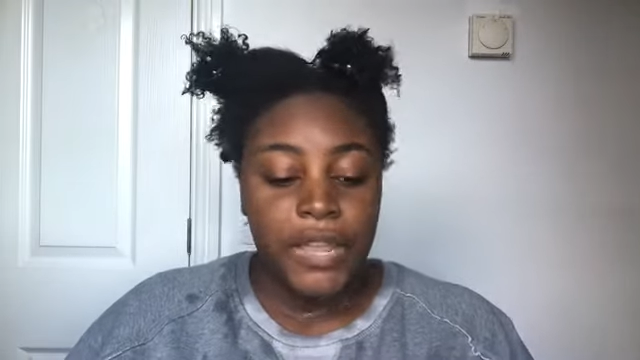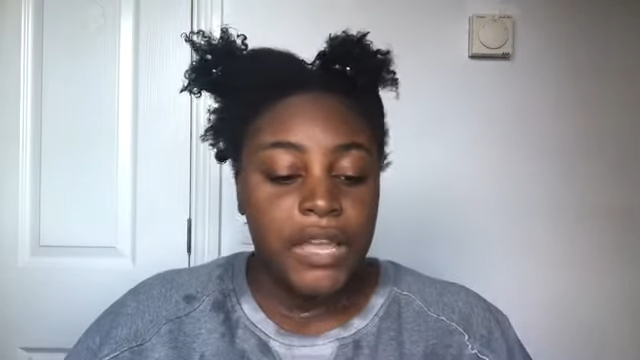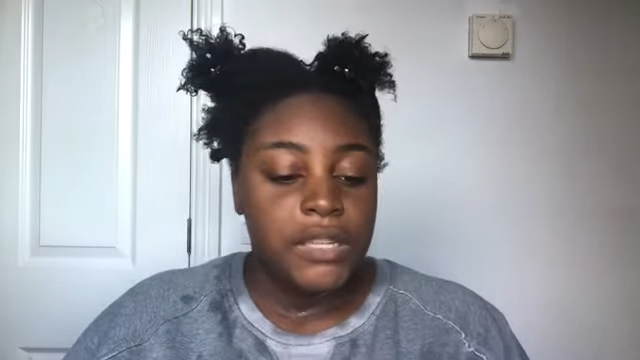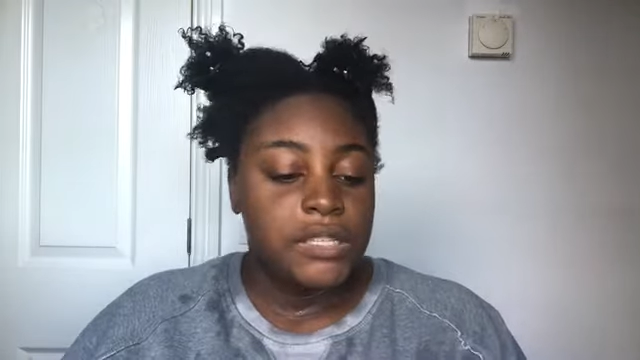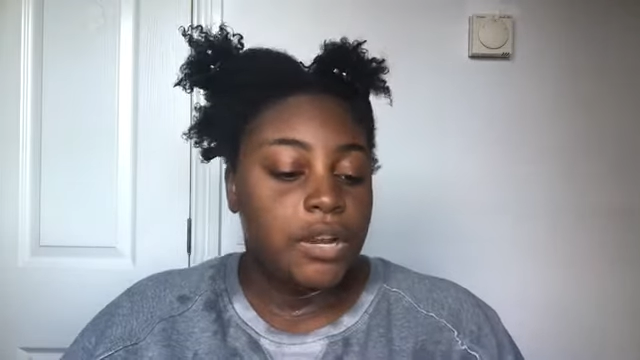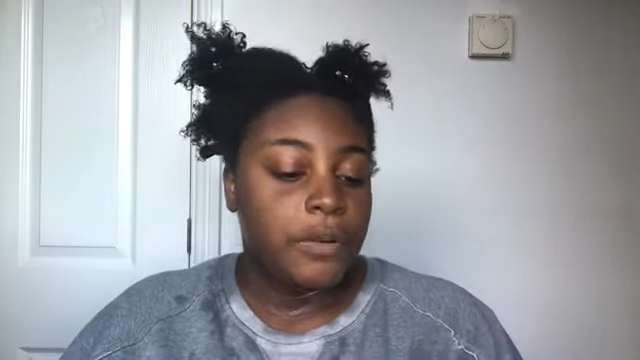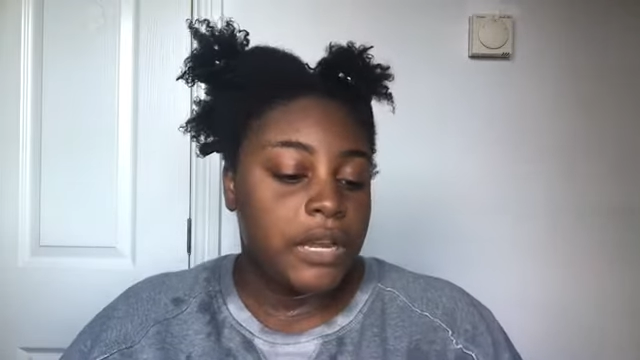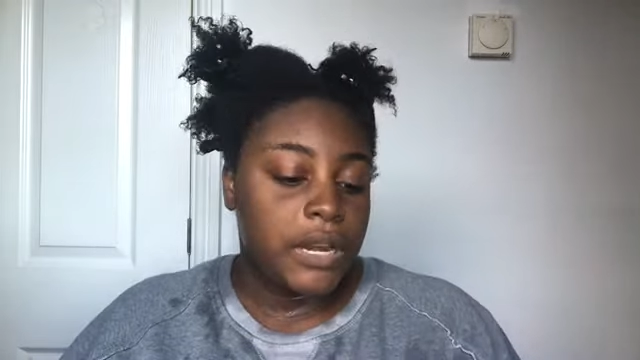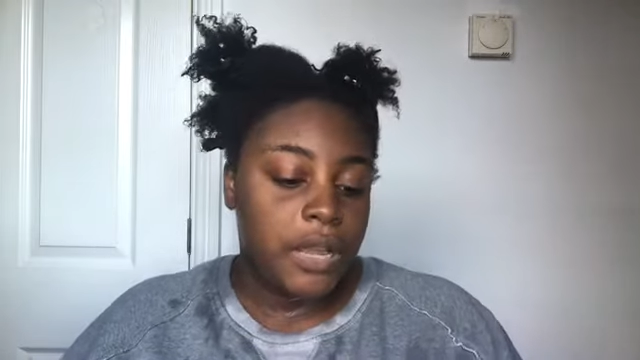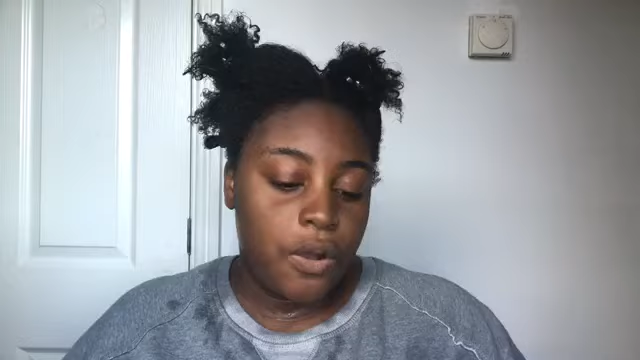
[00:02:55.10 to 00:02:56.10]
So we're
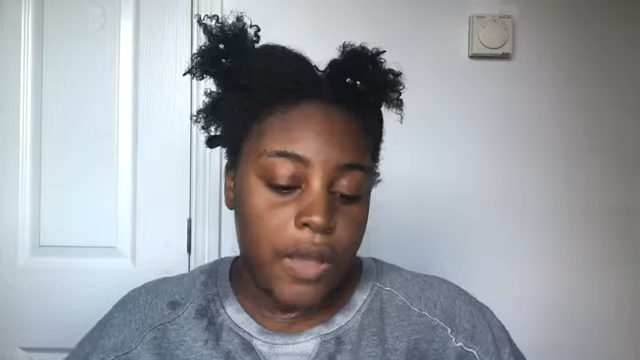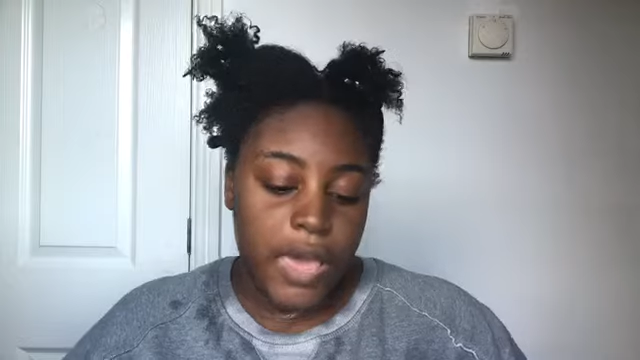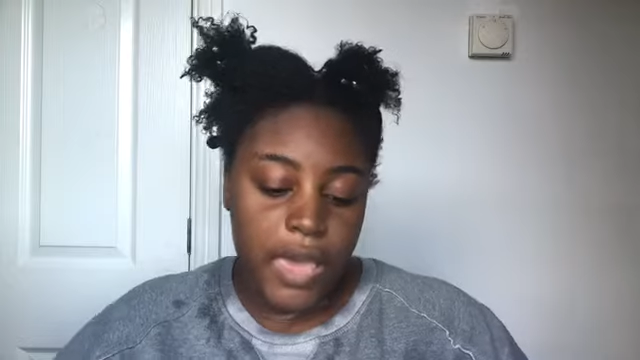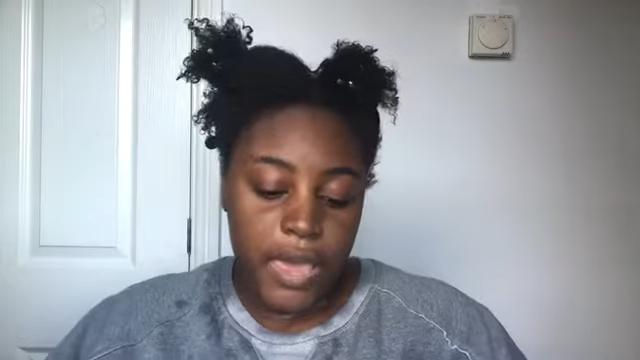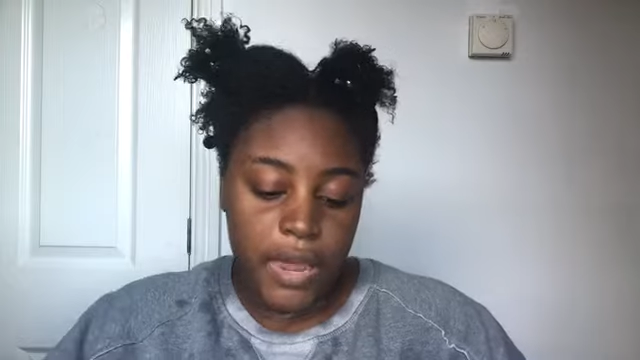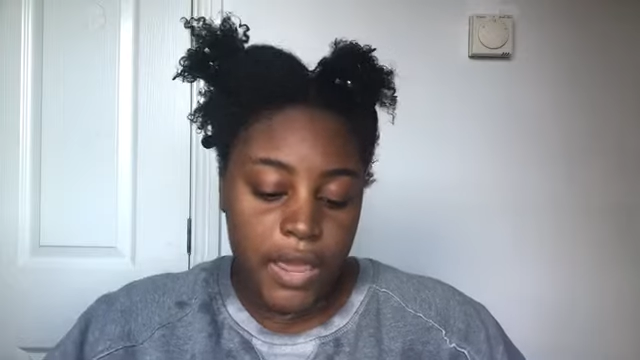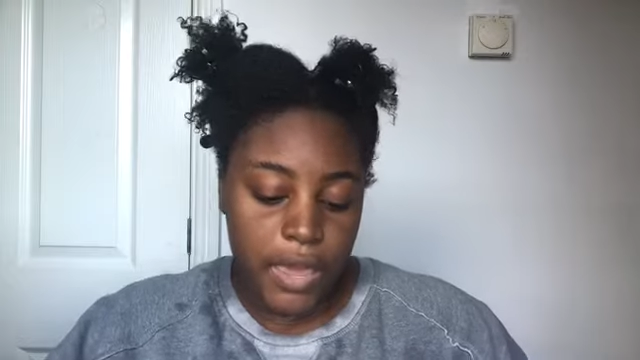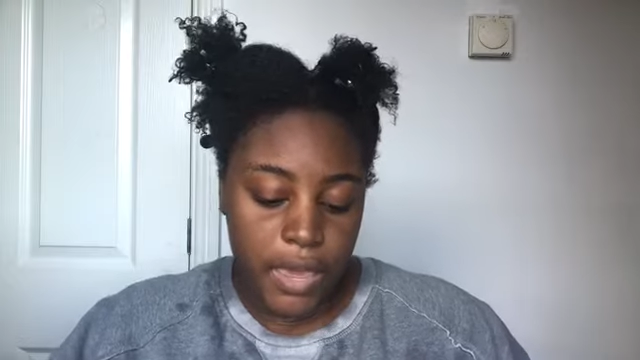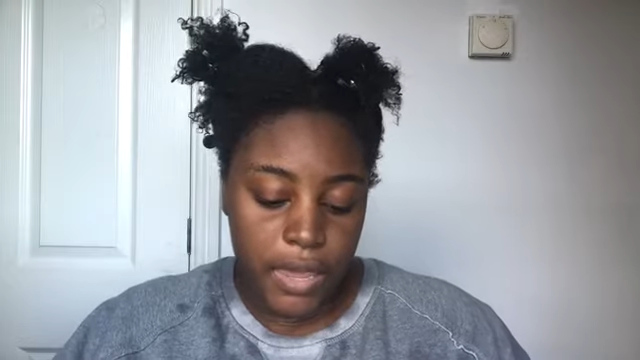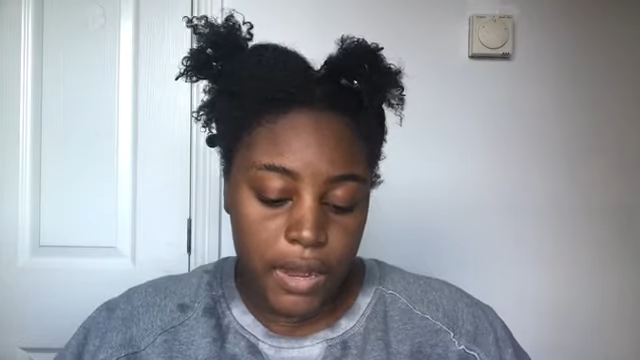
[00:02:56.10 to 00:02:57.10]
gonna go ahead
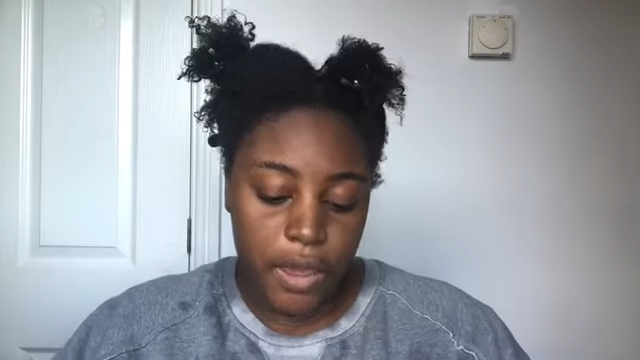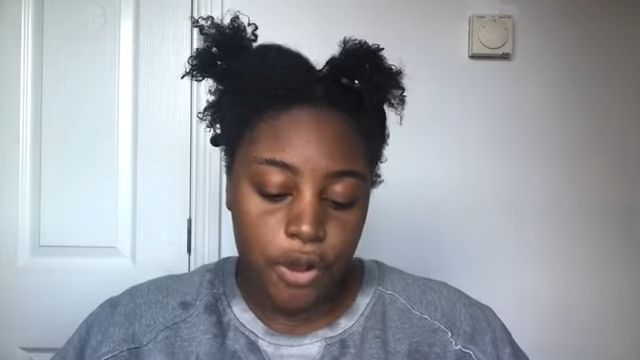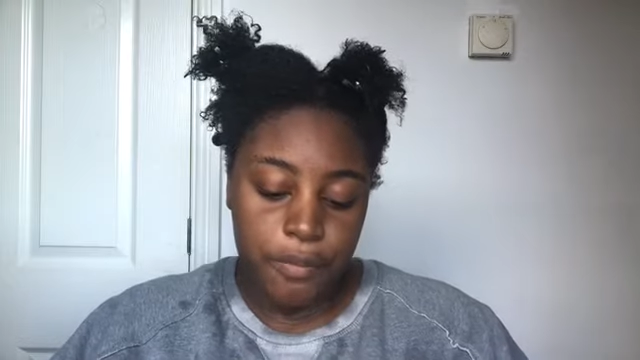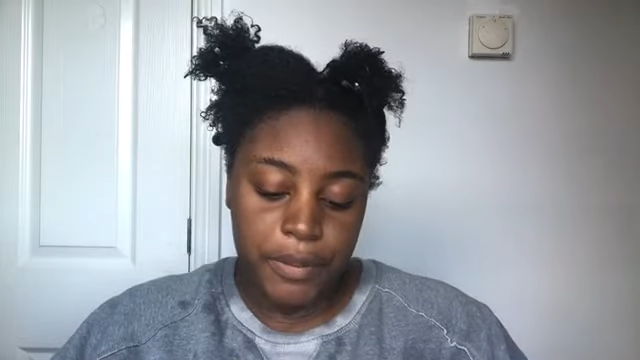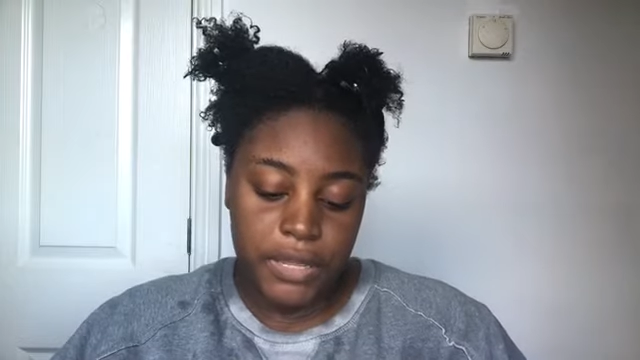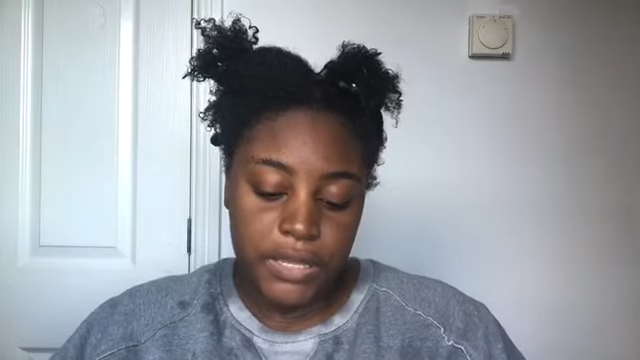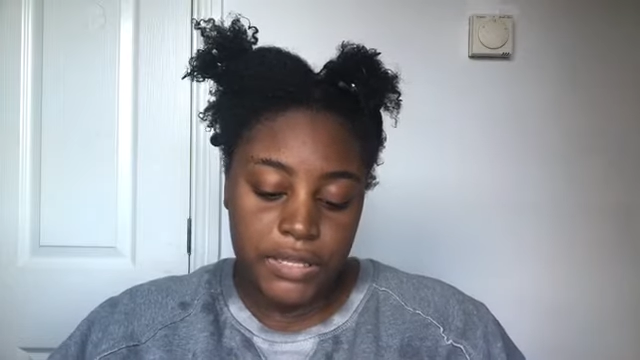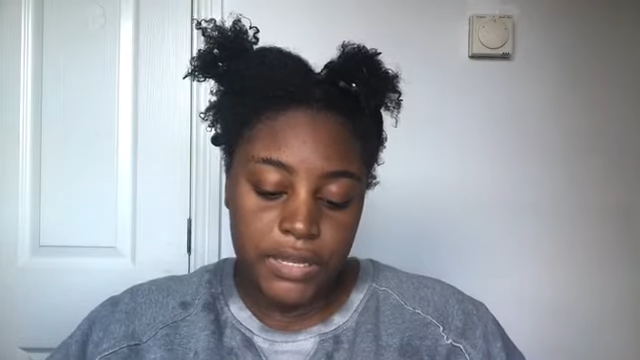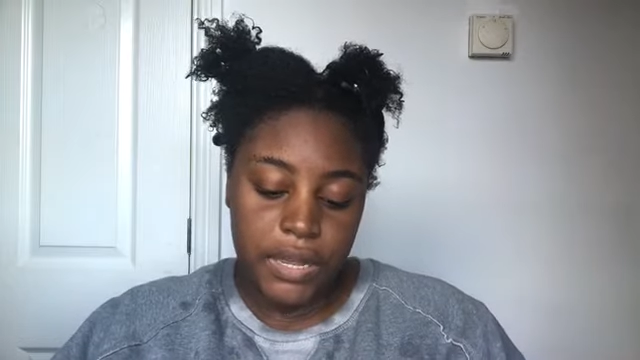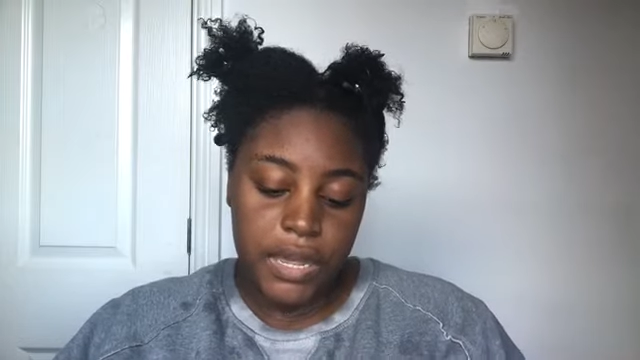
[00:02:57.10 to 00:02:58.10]
and open
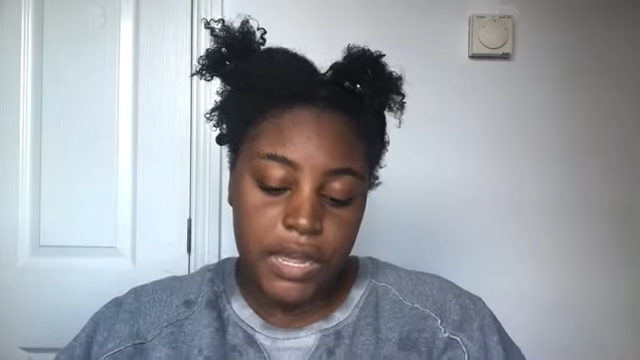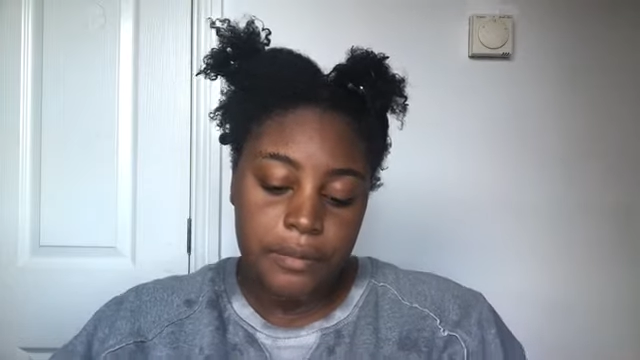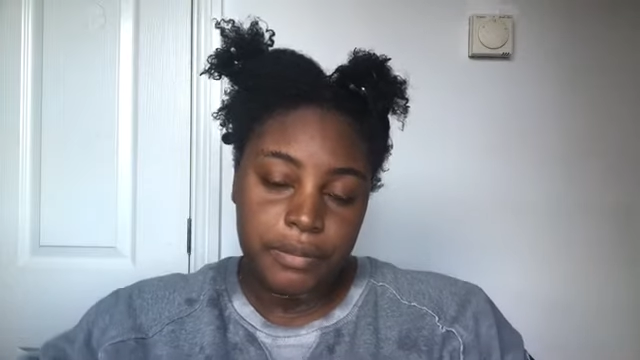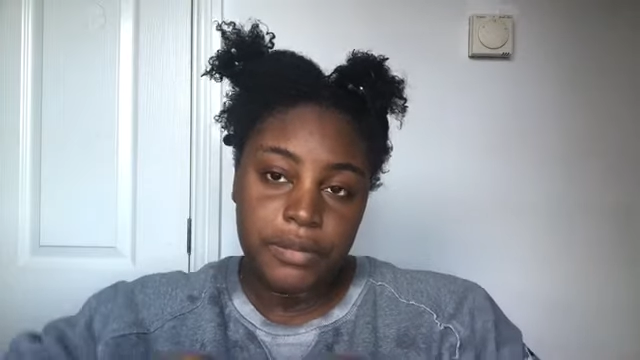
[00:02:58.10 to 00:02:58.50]
this up.